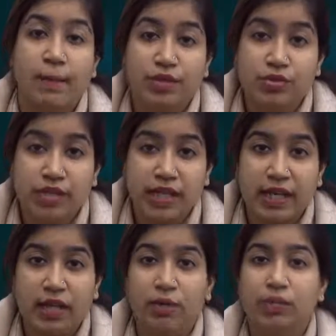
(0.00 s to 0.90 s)
but
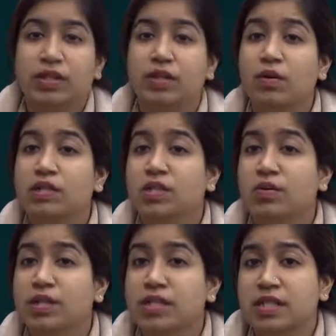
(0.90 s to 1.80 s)
today, with the
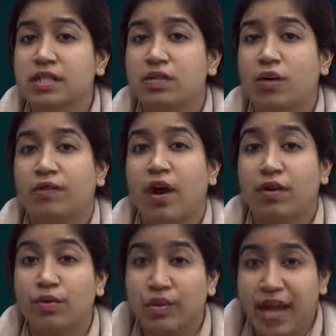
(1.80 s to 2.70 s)
consequences of
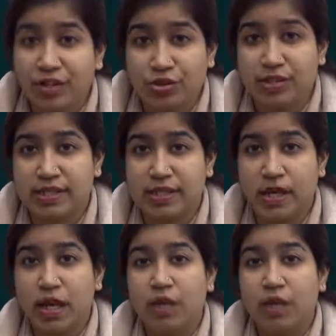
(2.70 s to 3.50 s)
our own actions,